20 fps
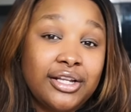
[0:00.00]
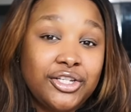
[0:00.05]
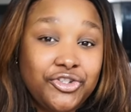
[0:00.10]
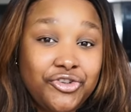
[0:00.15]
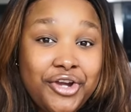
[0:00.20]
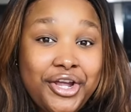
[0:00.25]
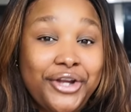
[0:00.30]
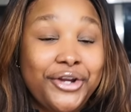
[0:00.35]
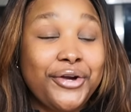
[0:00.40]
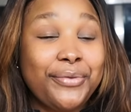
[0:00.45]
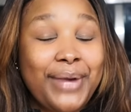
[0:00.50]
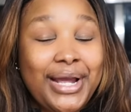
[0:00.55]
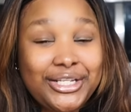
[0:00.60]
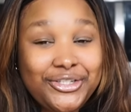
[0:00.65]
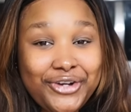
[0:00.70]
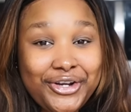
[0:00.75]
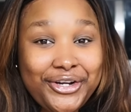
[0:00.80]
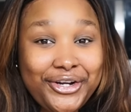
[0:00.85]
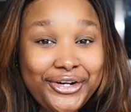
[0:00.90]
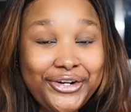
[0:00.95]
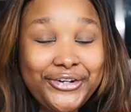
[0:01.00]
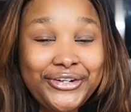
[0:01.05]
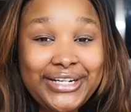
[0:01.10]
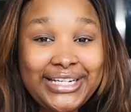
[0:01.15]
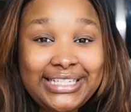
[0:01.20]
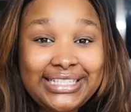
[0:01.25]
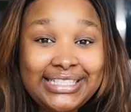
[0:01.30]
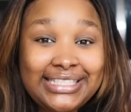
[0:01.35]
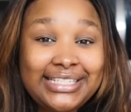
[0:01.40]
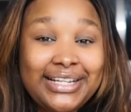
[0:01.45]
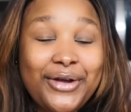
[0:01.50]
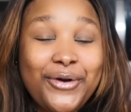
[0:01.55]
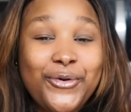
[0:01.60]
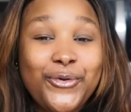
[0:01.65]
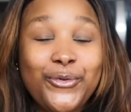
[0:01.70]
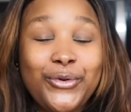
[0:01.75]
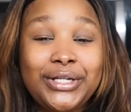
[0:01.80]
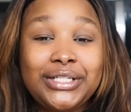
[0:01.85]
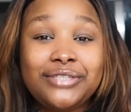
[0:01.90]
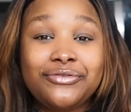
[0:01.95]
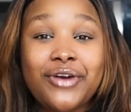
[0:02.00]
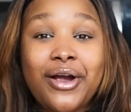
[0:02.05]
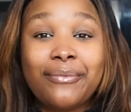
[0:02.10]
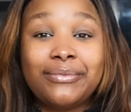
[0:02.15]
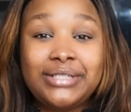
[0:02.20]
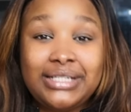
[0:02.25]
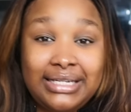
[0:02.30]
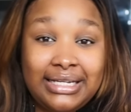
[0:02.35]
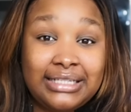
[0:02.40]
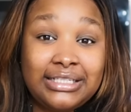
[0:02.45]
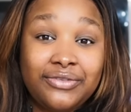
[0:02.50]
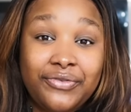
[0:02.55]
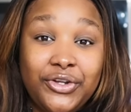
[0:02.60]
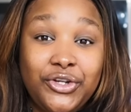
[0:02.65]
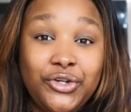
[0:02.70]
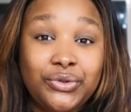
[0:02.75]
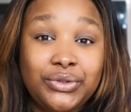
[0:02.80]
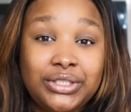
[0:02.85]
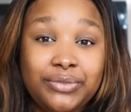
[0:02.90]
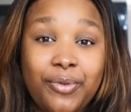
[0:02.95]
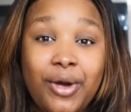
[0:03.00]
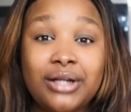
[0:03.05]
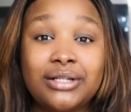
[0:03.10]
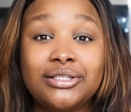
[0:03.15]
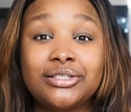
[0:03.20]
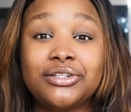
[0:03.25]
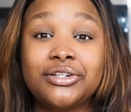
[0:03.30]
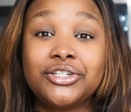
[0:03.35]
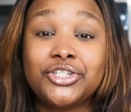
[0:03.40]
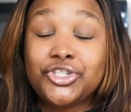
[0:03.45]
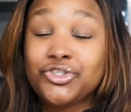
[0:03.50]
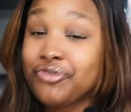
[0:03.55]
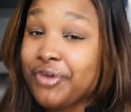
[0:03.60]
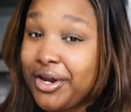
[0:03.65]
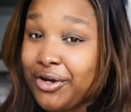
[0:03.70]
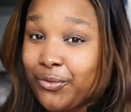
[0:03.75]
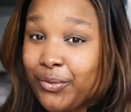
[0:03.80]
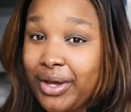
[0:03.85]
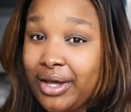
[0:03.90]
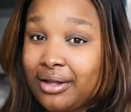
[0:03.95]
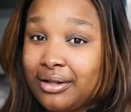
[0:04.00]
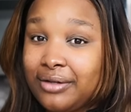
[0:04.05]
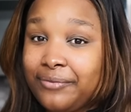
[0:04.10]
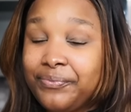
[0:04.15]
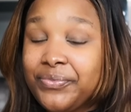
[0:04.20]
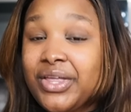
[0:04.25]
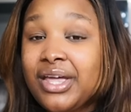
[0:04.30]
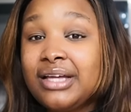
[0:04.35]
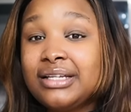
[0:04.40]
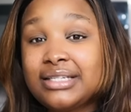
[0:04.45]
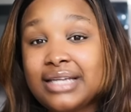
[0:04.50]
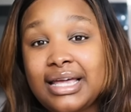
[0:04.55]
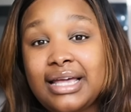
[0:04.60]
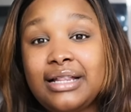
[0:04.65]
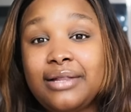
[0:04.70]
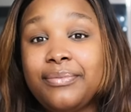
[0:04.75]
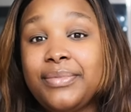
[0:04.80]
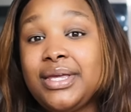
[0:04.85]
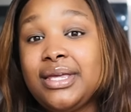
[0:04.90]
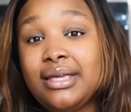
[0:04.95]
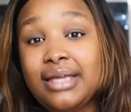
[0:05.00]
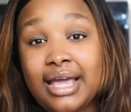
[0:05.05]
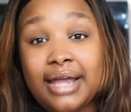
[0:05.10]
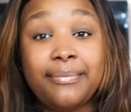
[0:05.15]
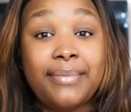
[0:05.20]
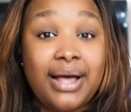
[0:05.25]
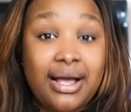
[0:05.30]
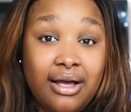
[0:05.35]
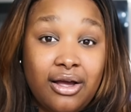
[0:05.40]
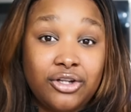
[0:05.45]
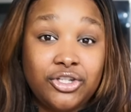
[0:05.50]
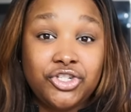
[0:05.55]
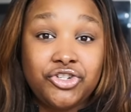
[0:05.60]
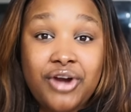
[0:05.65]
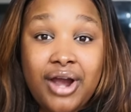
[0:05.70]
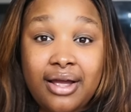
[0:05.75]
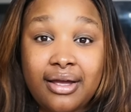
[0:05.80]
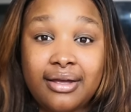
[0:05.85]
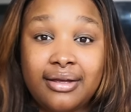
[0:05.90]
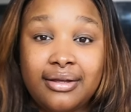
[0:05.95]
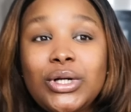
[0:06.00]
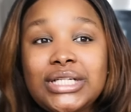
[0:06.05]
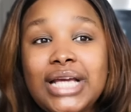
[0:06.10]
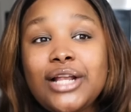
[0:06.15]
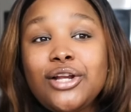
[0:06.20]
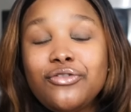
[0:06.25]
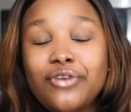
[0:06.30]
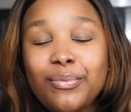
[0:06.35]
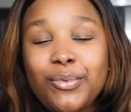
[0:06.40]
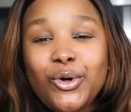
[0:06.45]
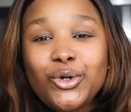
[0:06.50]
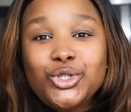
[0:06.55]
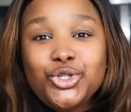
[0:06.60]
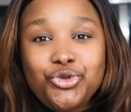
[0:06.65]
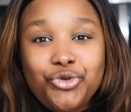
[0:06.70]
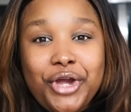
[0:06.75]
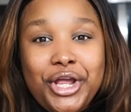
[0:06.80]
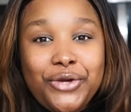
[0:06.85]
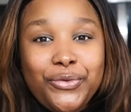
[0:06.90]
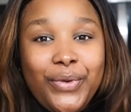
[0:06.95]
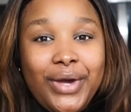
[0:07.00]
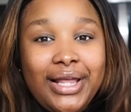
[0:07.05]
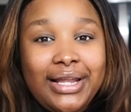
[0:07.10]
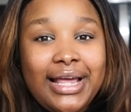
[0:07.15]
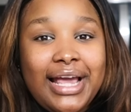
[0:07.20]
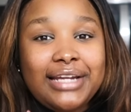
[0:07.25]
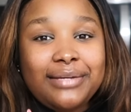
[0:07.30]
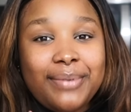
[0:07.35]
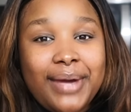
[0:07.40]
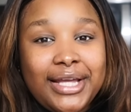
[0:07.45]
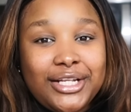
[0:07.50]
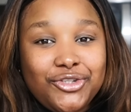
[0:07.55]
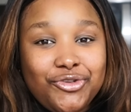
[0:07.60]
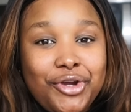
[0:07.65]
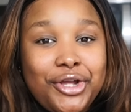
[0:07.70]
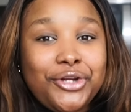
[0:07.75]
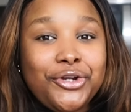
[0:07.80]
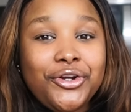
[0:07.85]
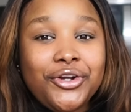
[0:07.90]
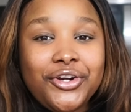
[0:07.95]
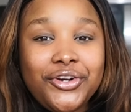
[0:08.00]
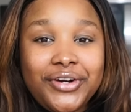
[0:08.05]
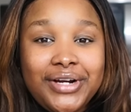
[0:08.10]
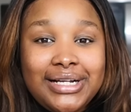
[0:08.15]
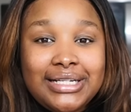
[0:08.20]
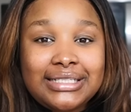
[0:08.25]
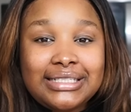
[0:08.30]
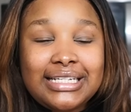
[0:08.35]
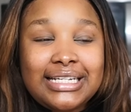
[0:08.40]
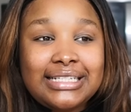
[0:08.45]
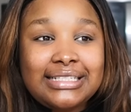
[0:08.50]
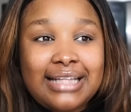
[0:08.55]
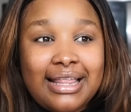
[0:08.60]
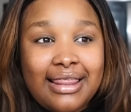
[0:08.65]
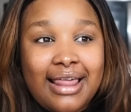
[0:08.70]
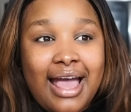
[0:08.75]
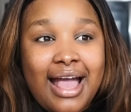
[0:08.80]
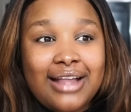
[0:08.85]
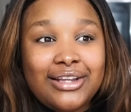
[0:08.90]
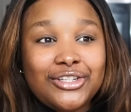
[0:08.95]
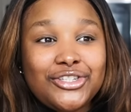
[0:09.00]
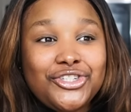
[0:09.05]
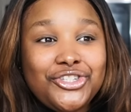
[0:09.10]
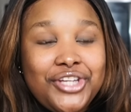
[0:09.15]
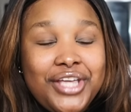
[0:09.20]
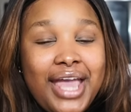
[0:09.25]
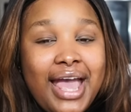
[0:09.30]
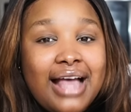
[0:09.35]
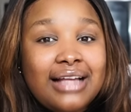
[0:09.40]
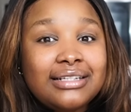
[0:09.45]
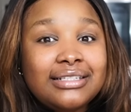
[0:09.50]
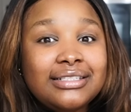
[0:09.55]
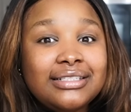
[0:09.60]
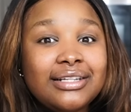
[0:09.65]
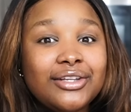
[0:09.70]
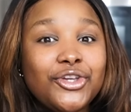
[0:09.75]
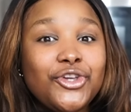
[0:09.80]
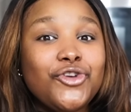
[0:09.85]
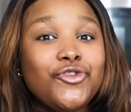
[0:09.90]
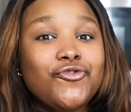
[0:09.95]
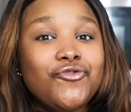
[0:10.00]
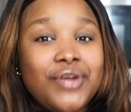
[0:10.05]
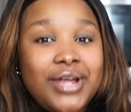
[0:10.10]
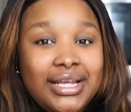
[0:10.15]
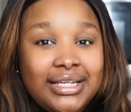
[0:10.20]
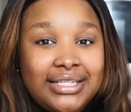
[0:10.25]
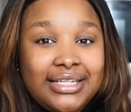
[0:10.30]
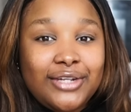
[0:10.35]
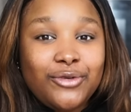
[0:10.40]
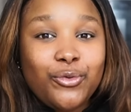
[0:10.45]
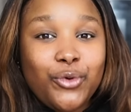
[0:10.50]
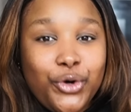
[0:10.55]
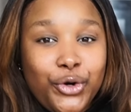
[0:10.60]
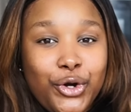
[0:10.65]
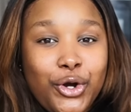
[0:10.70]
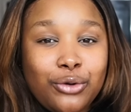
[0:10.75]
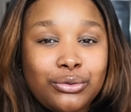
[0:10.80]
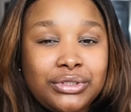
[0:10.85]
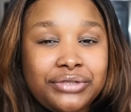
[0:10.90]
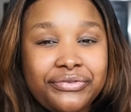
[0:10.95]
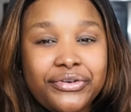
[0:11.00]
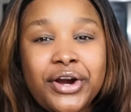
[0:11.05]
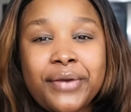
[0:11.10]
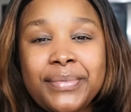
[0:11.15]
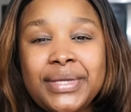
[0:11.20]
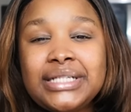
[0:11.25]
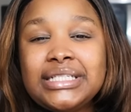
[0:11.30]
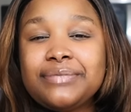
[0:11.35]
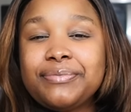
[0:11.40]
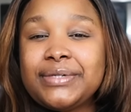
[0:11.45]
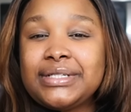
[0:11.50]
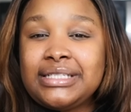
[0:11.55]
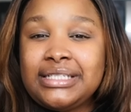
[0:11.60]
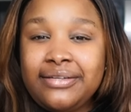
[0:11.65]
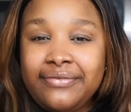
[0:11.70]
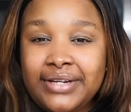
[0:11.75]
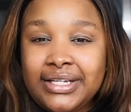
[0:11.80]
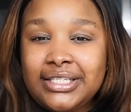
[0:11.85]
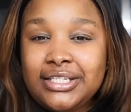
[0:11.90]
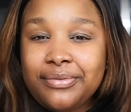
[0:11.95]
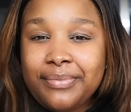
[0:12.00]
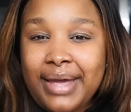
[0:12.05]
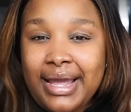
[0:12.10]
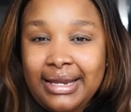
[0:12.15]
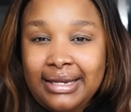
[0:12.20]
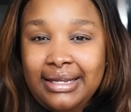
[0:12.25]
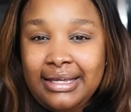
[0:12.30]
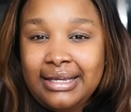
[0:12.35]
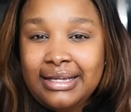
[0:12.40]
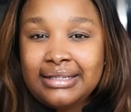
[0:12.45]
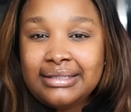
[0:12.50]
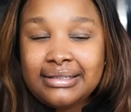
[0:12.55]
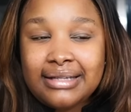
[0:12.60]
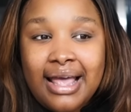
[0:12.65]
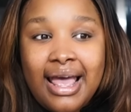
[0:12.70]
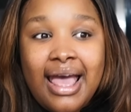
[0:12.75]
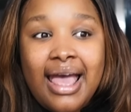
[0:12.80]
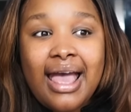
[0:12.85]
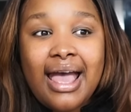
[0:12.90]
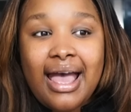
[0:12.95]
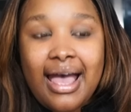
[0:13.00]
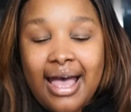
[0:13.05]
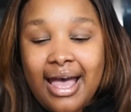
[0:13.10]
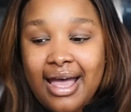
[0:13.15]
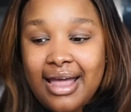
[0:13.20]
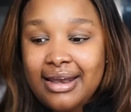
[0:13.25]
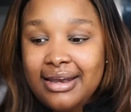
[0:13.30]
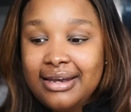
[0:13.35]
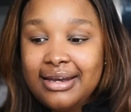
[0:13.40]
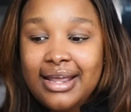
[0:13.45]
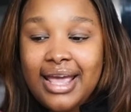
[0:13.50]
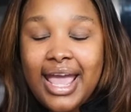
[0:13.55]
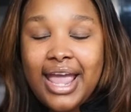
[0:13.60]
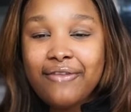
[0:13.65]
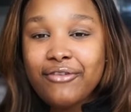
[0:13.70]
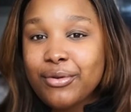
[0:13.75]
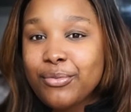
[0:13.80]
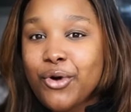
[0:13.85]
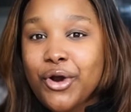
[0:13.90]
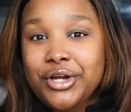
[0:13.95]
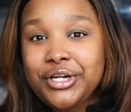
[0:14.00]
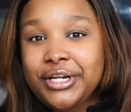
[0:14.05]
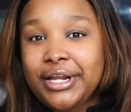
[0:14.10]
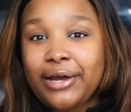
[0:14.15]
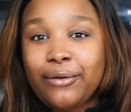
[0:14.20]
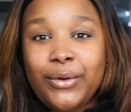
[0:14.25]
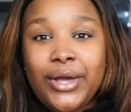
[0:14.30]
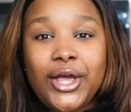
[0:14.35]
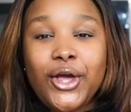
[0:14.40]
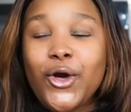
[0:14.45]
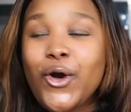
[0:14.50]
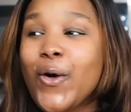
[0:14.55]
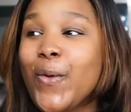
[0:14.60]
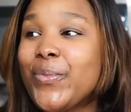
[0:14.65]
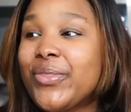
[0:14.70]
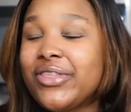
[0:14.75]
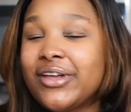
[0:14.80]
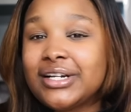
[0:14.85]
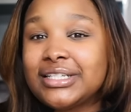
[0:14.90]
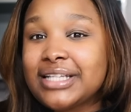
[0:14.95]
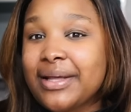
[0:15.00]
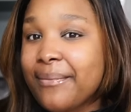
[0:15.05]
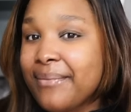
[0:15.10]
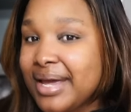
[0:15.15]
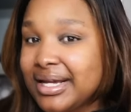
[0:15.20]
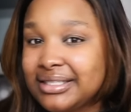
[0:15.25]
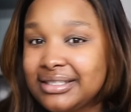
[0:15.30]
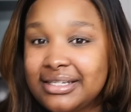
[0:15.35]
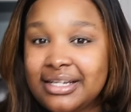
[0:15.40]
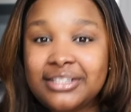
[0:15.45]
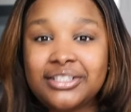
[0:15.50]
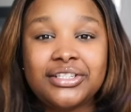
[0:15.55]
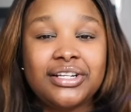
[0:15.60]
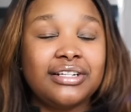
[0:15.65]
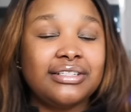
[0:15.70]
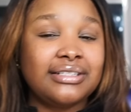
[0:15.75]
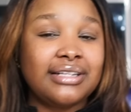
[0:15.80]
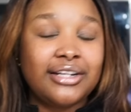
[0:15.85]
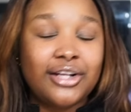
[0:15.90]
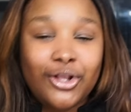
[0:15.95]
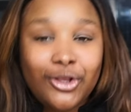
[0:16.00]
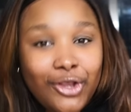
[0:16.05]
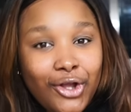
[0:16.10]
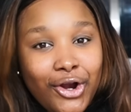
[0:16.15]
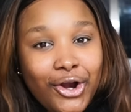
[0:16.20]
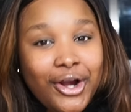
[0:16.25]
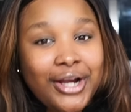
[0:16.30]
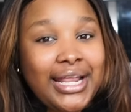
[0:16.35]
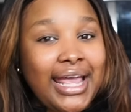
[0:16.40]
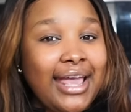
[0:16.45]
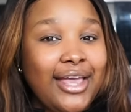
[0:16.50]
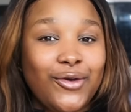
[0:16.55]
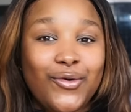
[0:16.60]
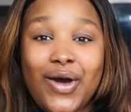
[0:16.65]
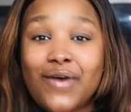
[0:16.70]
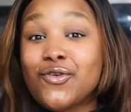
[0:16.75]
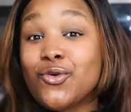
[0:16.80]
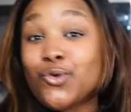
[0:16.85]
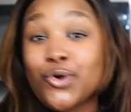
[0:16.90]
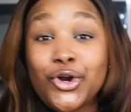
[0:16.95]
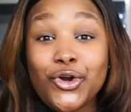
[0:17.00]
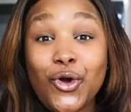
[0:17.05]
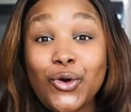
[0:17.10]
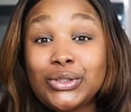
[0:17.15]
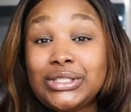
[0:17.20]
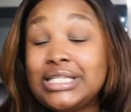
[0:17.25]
trainer, my trainer Chris, who is from today's video sponsor Trainwell, to help me get back on track. I love about Trainwell and my trainer Chris is that she has curated workouts for me specific to my needs, and every morning I wake up, there's a message, there's an alert, hey, you have a workout